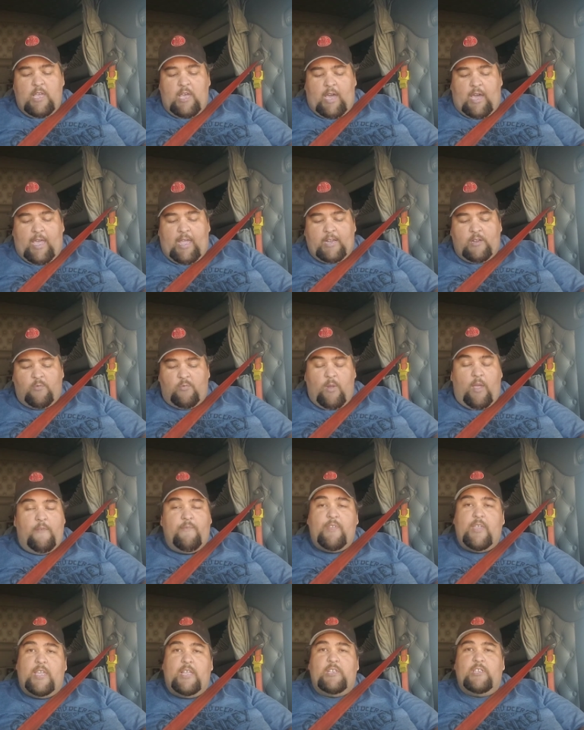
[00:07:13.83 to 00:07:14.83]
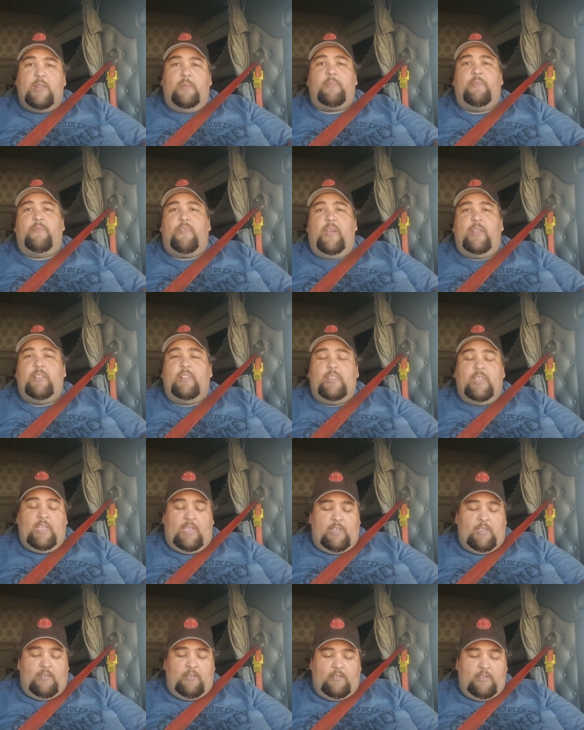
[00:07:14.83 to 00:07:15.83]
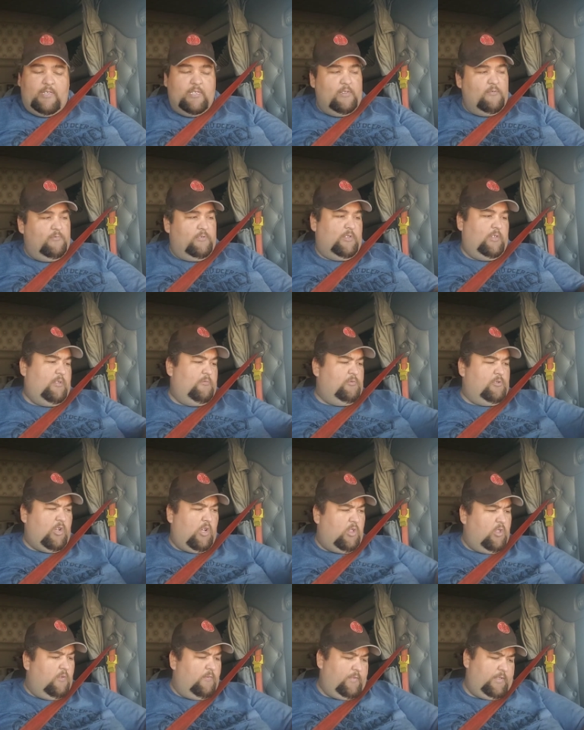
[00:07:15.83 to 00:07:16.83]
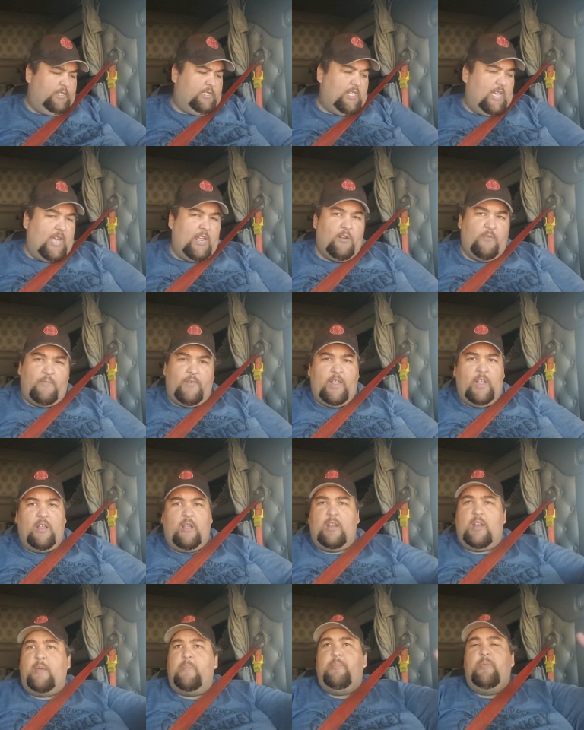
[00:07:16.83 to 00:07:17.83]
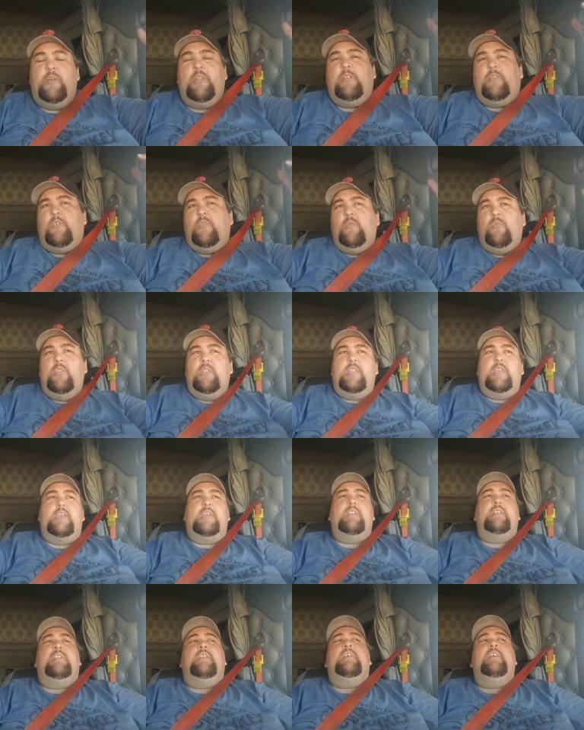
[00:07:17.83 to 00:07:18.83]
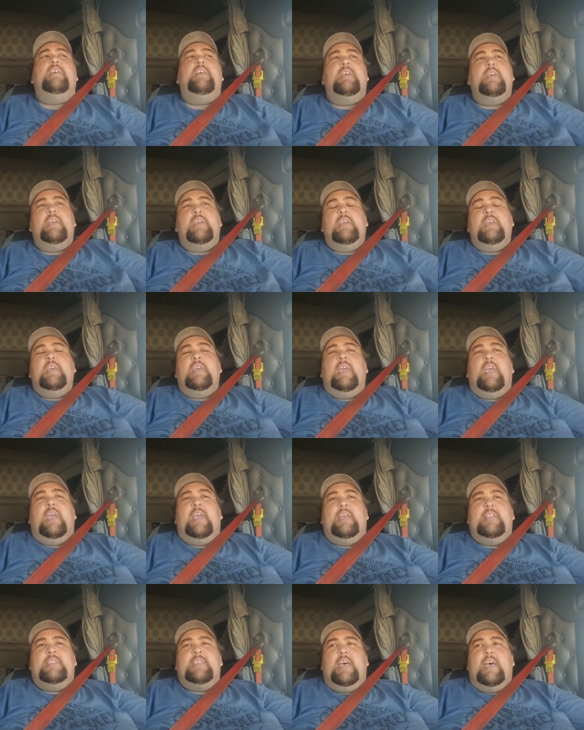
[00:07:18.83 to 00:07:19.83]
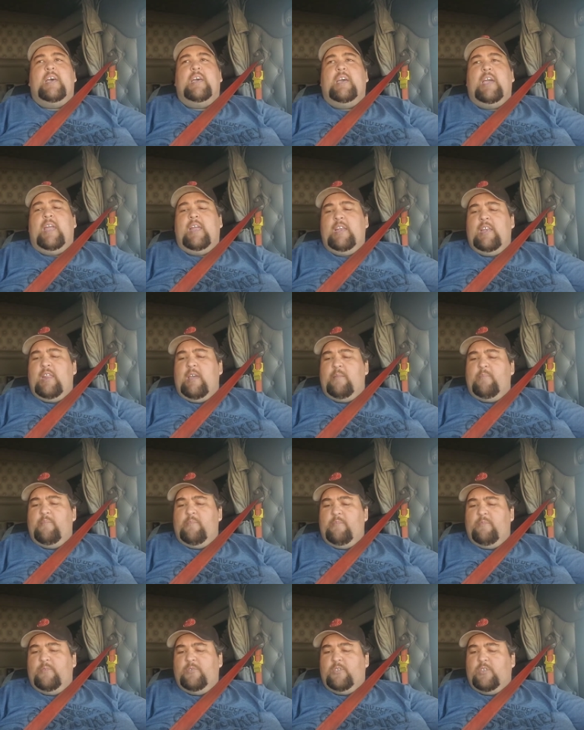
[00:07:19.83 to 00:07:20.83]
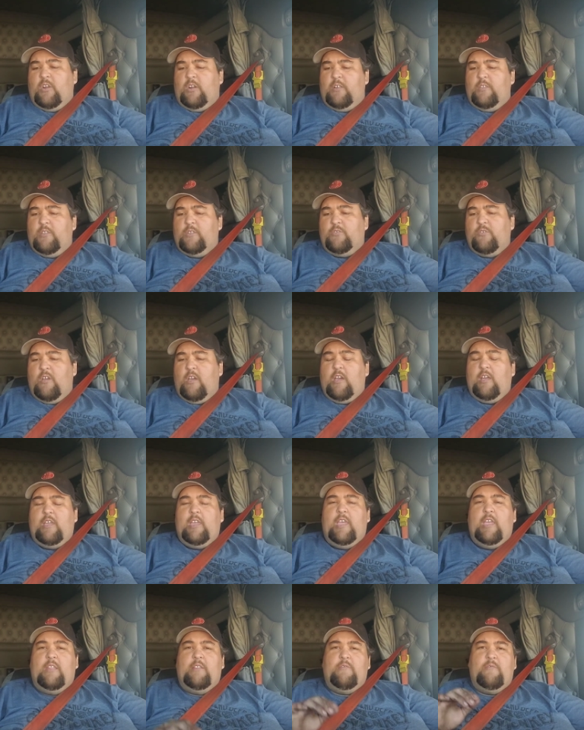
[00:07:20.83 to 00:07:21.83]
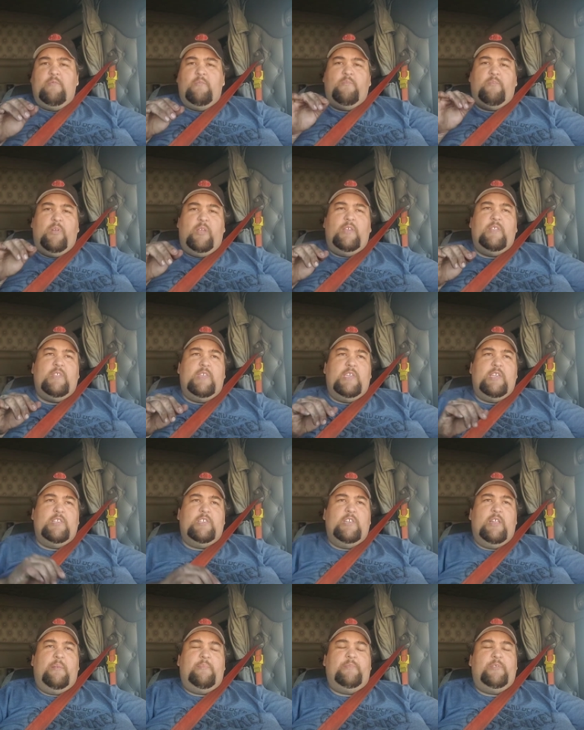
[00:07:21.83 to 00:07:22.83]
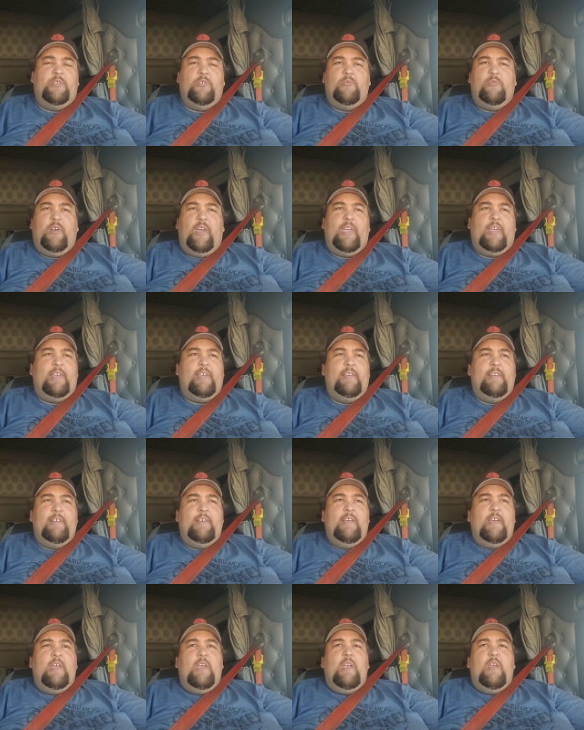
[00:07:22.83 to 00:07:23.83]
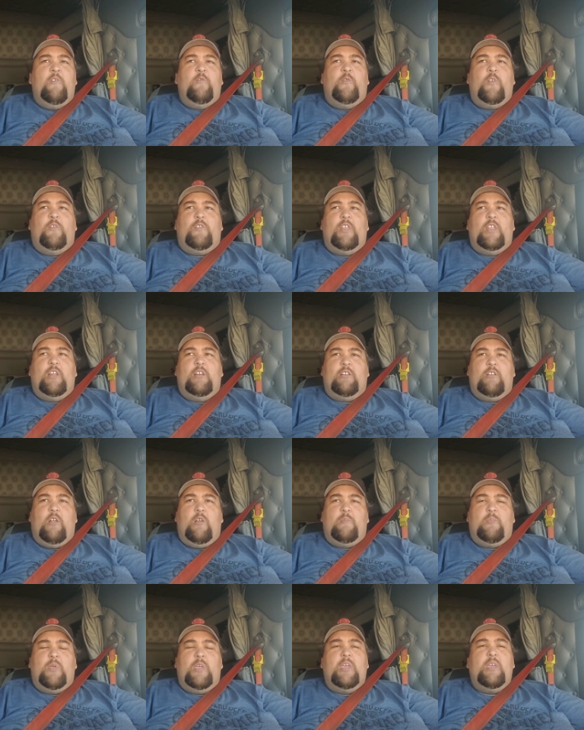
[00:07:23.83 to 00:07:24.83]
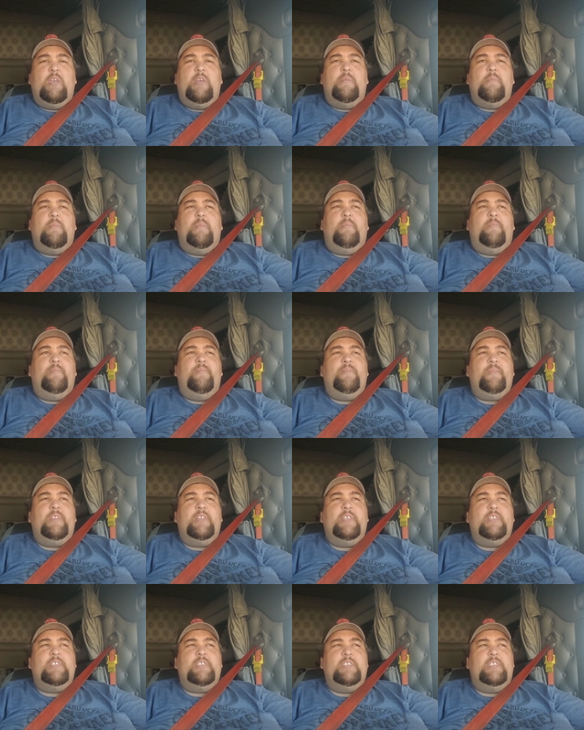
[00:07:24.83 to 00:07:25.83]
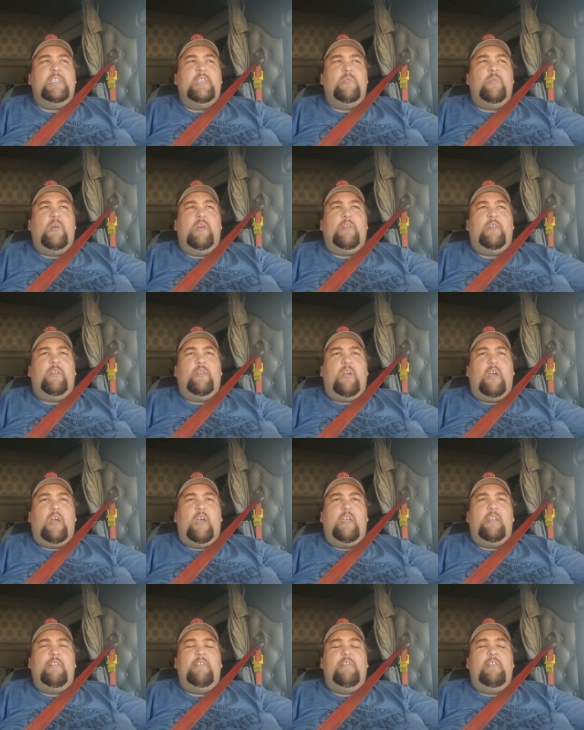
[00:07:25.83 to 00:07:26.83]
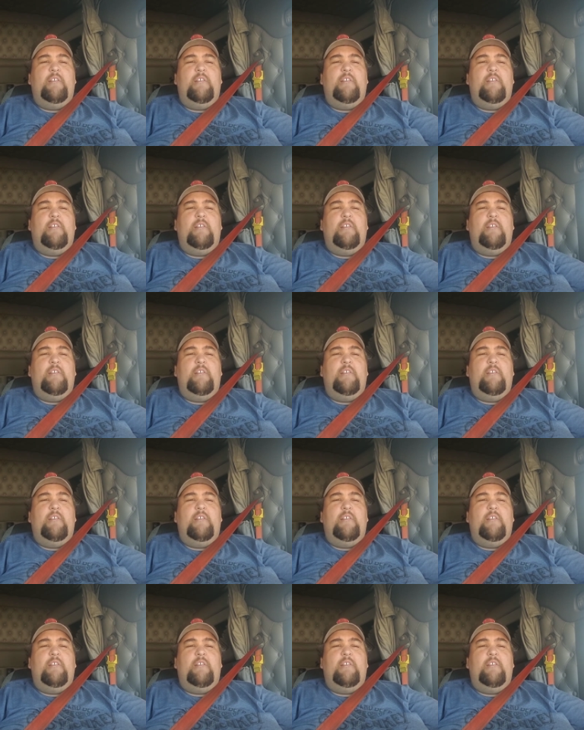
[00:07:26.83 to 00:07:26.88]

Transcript: I had to rev the engine up to find the leak, because it was all over the side over here, and I put coolant in, and I ended up starting the truck and bringing the engine up to like 1500 RPM to see whether or not,